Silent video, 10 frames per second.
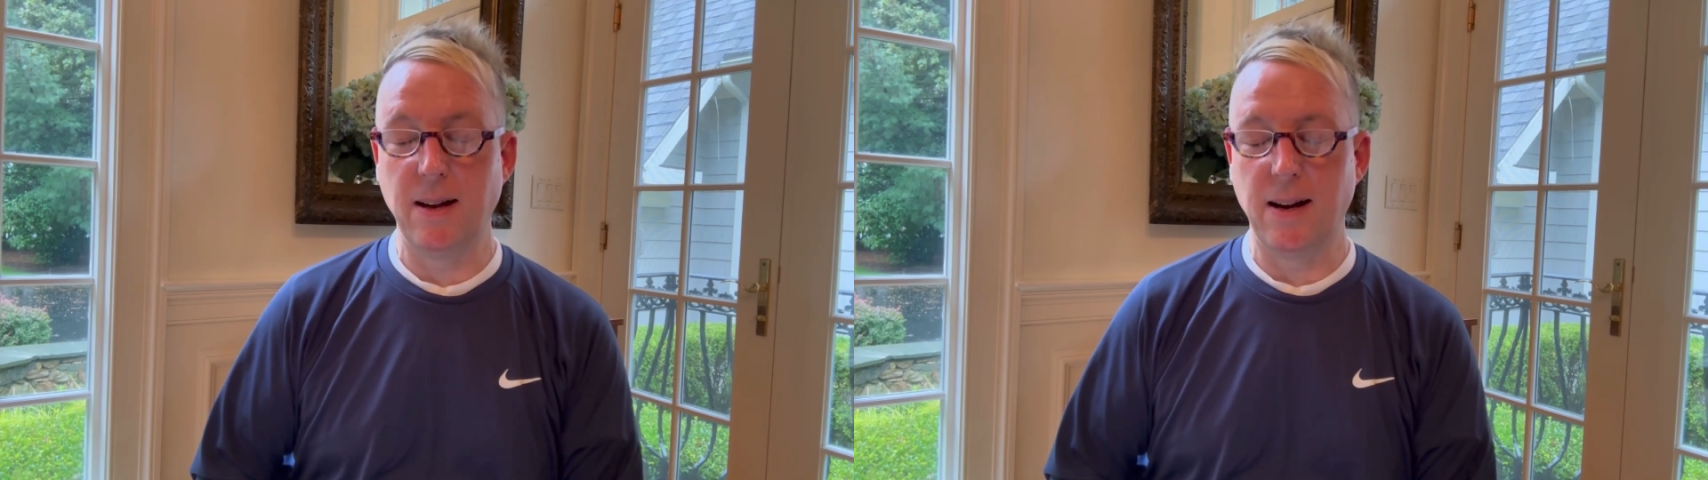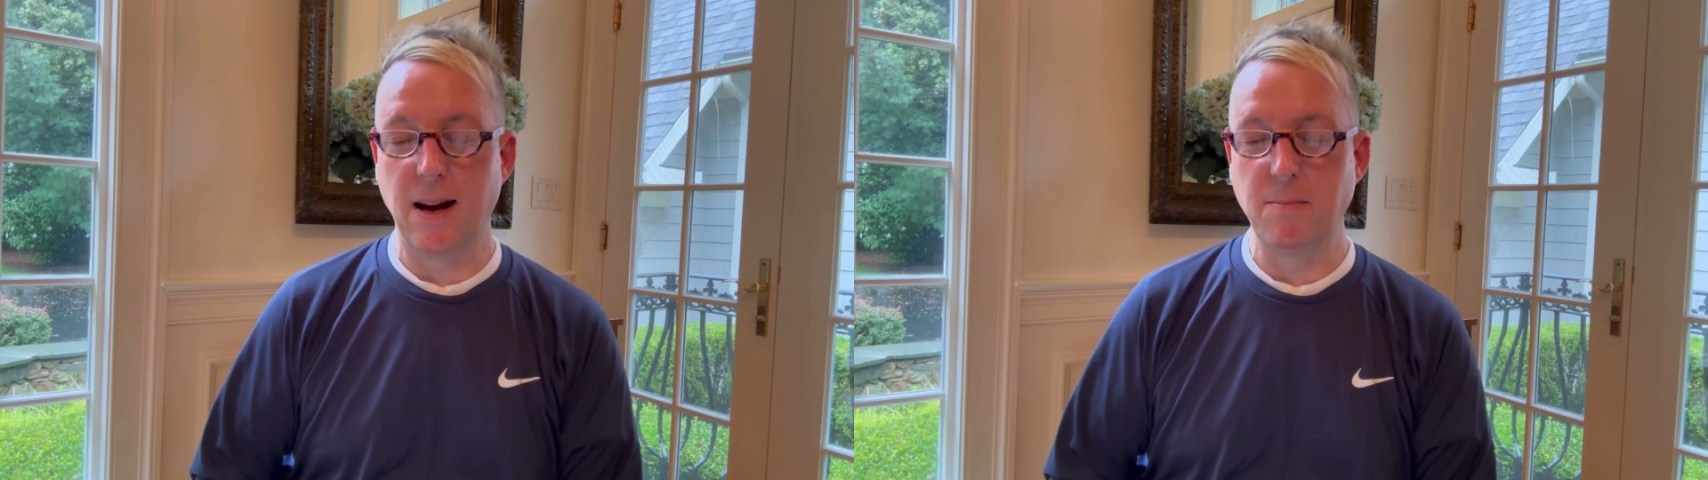
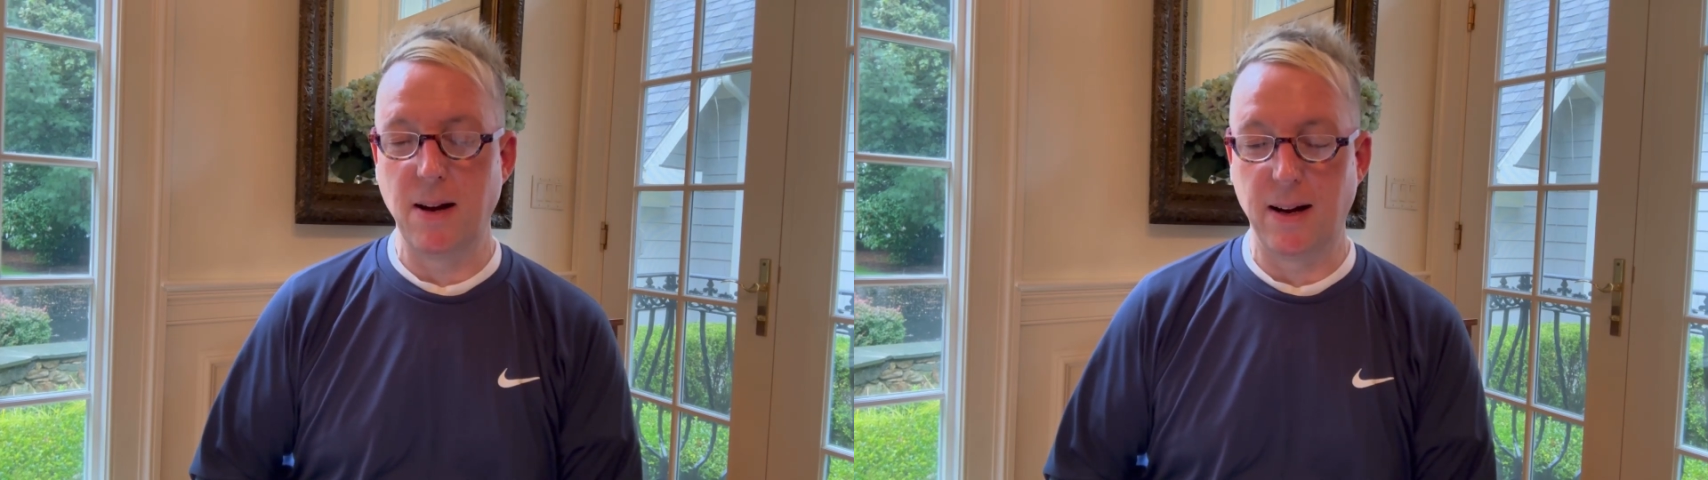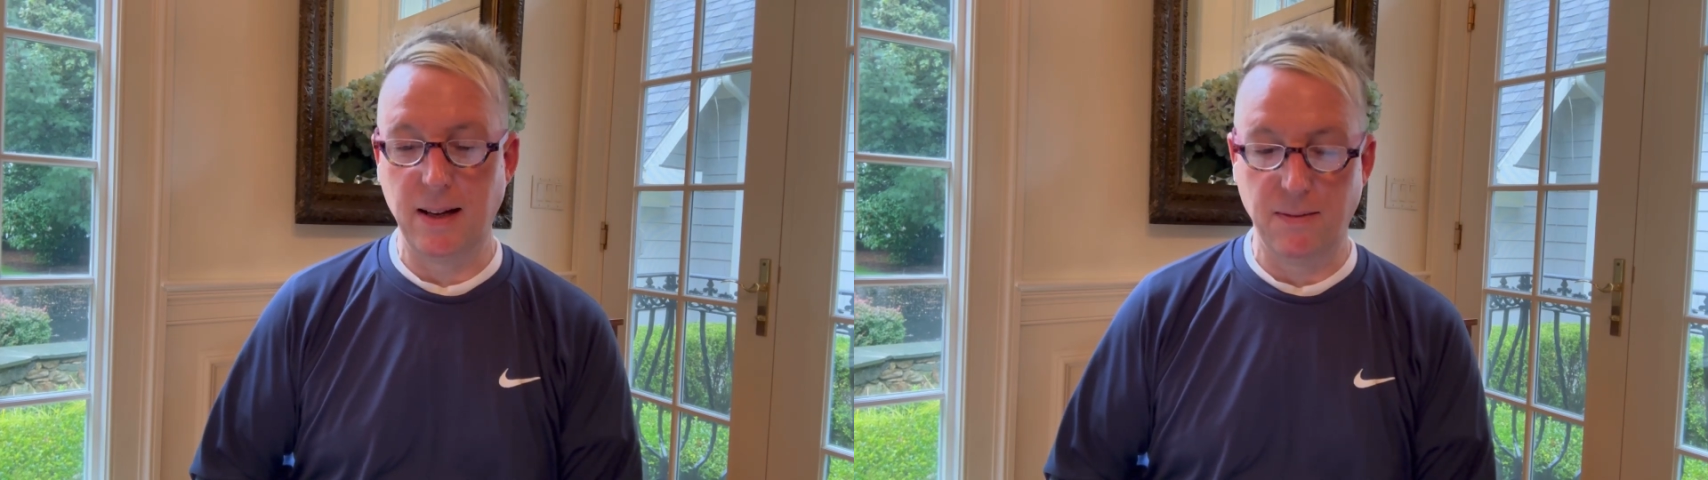and I'm
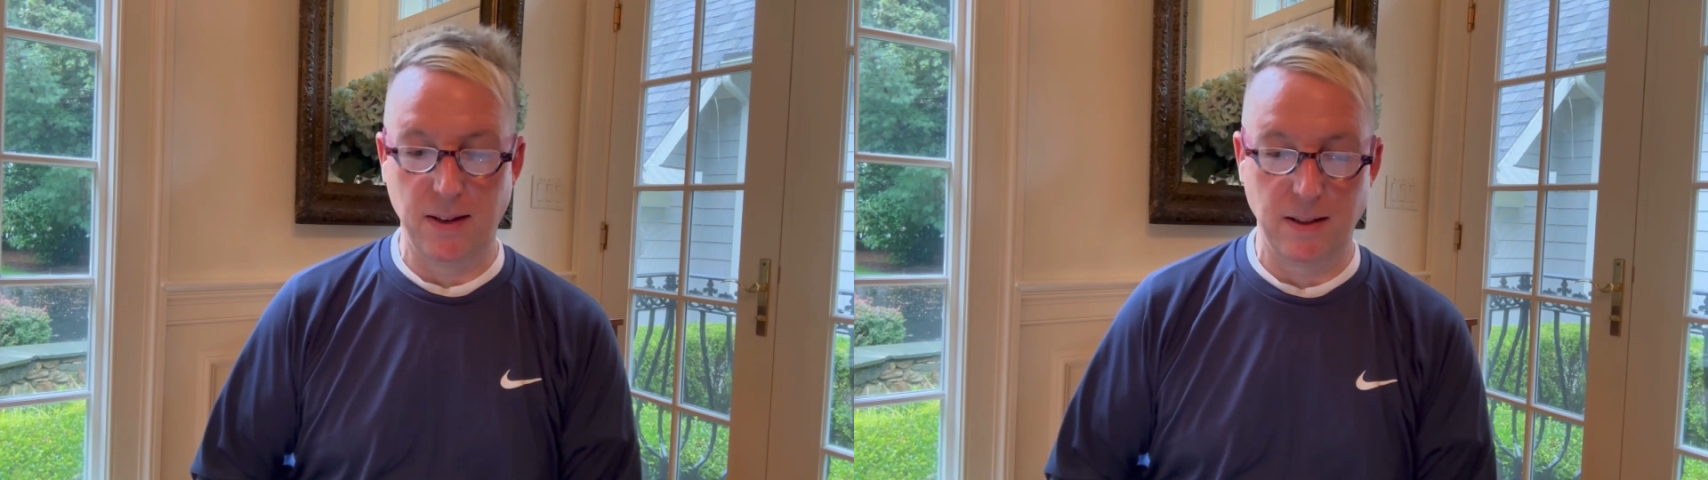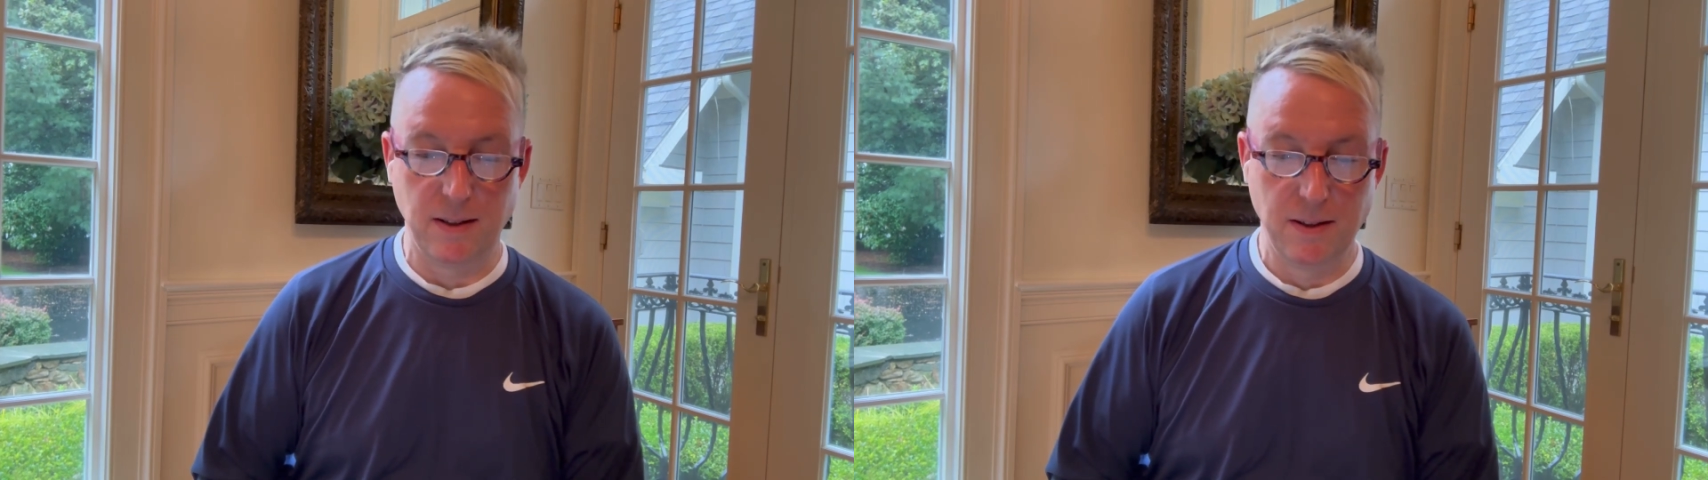not
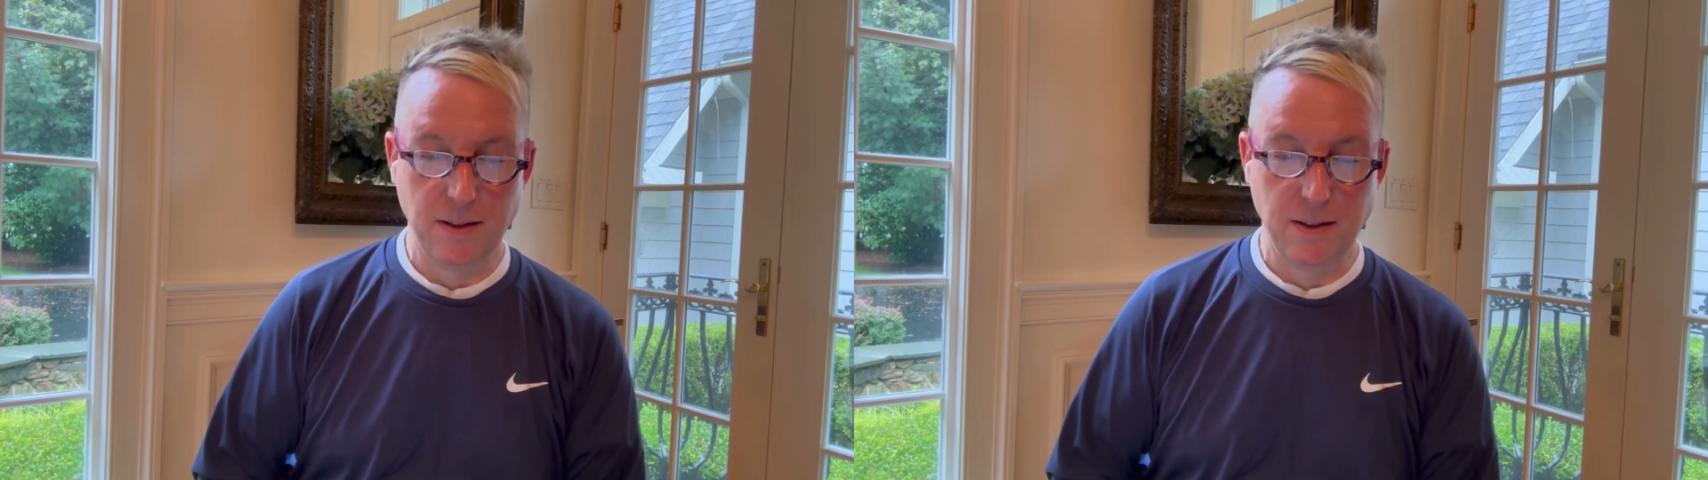even